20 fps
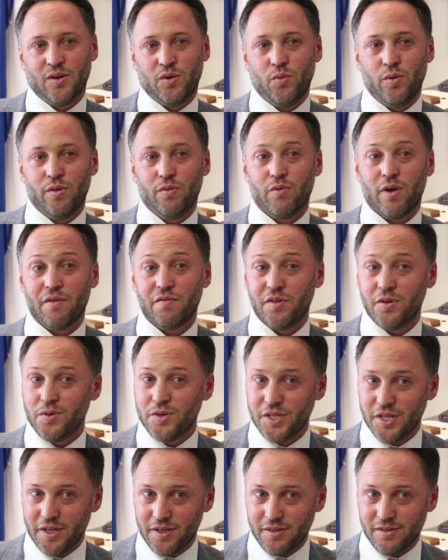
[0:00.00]
with
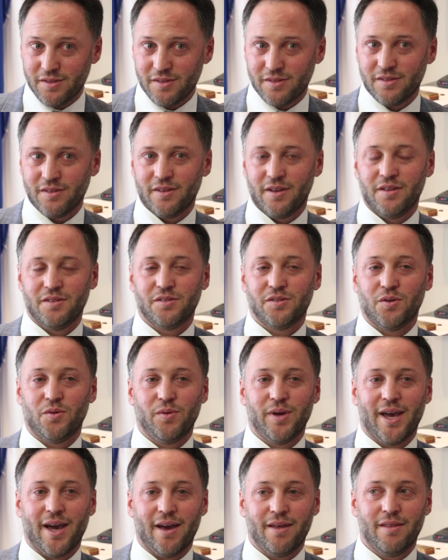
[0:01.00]
refugees, and so
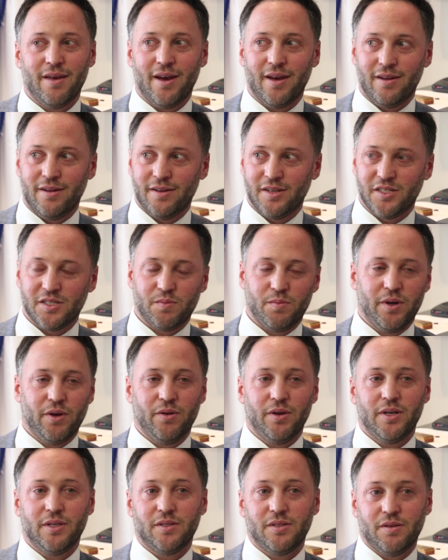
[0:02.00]
we had that
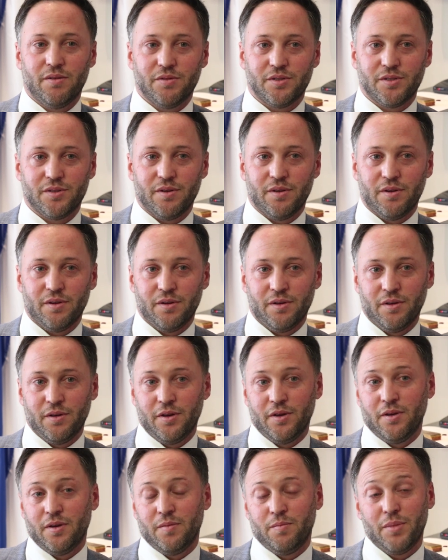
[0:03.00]
experience. There's a
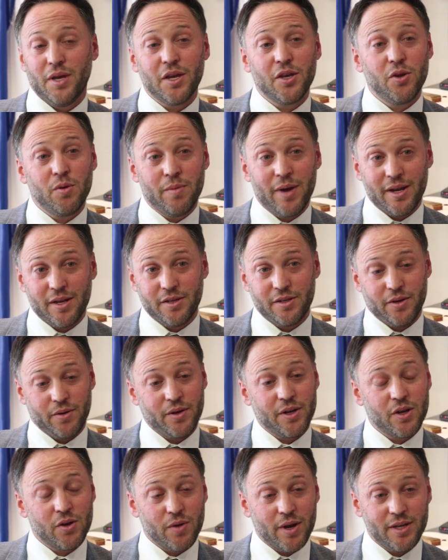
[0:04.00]
big
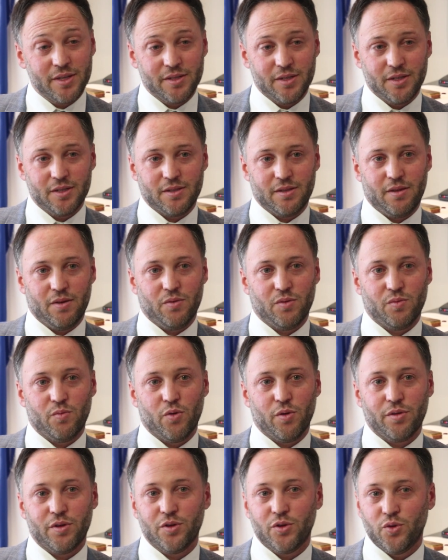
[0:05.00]
humanitarian crisis. There were
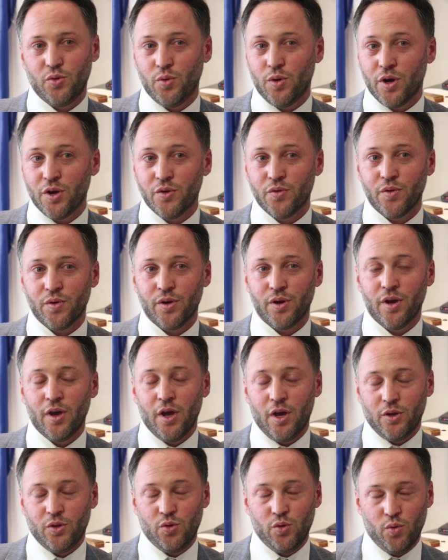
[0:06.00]
more than
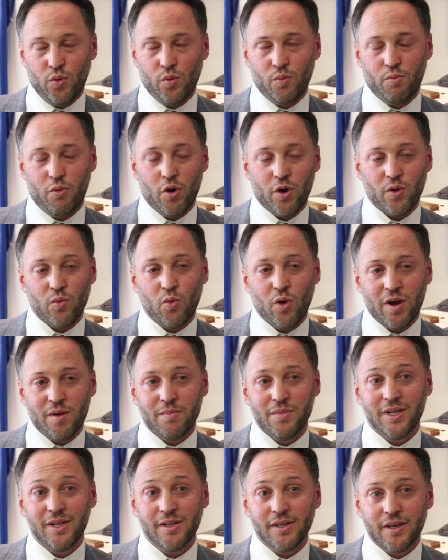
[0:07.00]
2.1
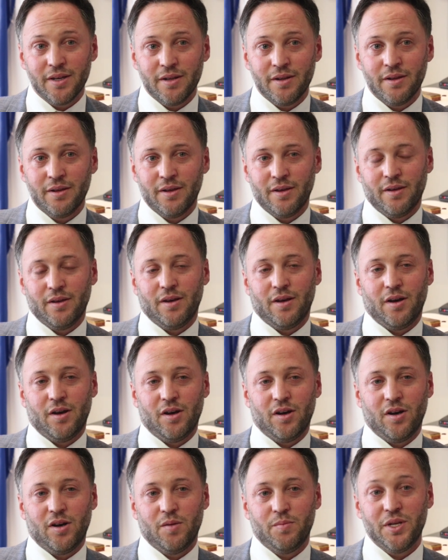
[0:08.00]
million
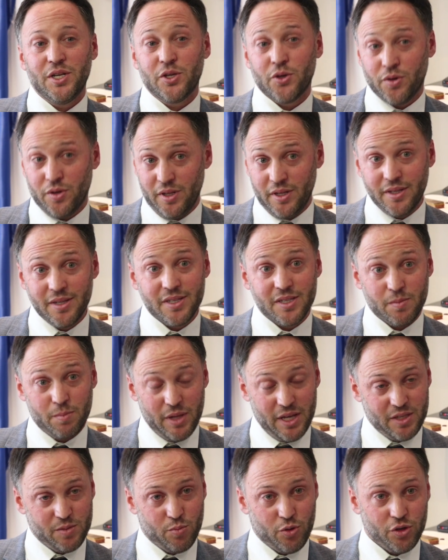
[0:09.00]
internally
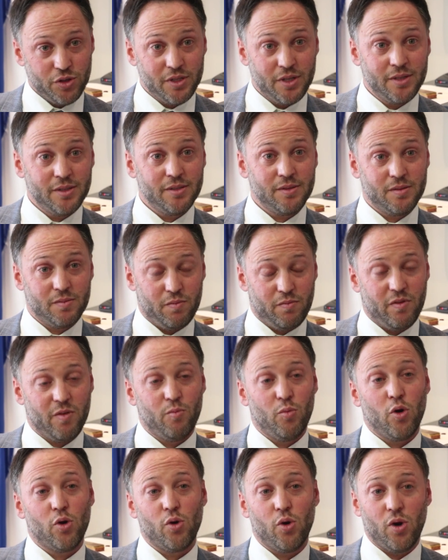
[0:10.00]
displaced persons
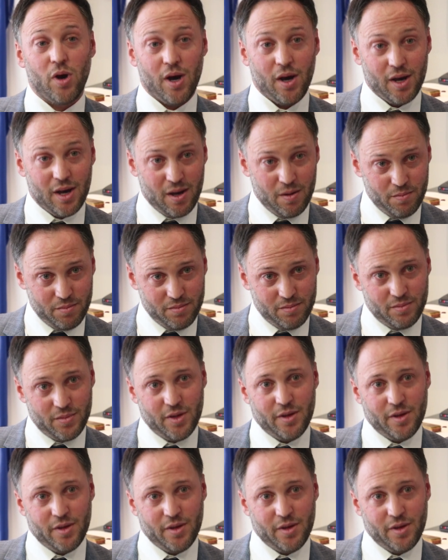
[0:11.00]
from Boko Haram,